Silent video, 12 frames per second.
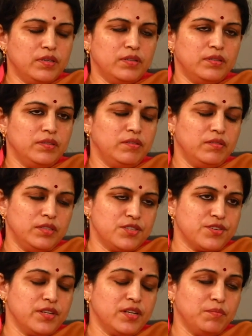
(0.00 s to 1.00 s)
the
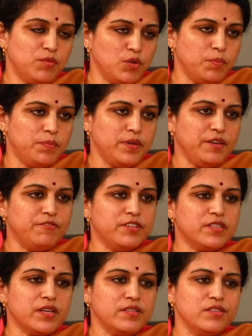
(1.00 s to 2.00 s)
Shriram group
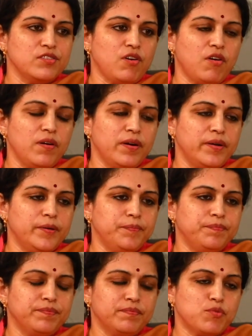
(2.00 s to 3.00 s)
emphasizes
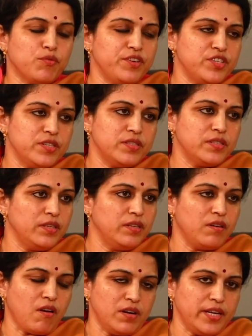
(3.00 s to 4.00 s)
on proficiency in
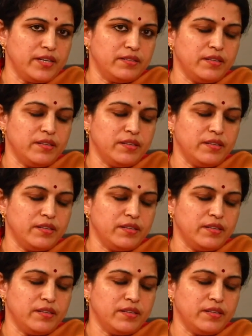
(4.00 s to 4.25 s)
content,